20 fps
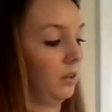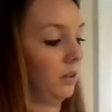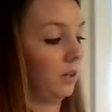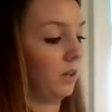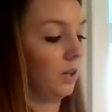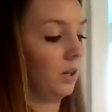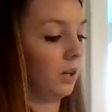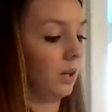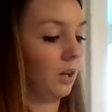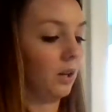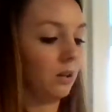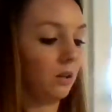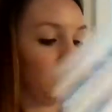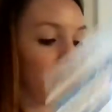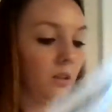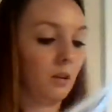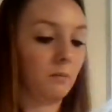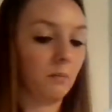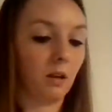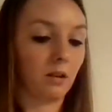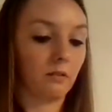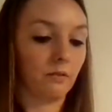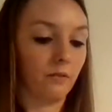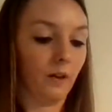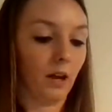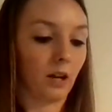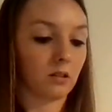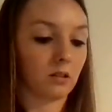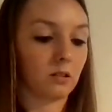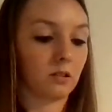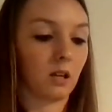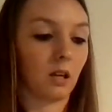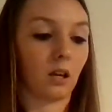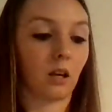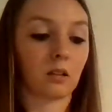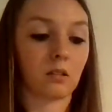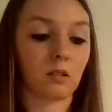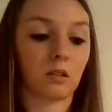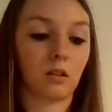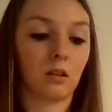Okay, and then the MedFax
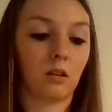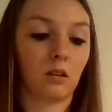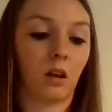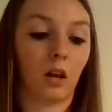kit.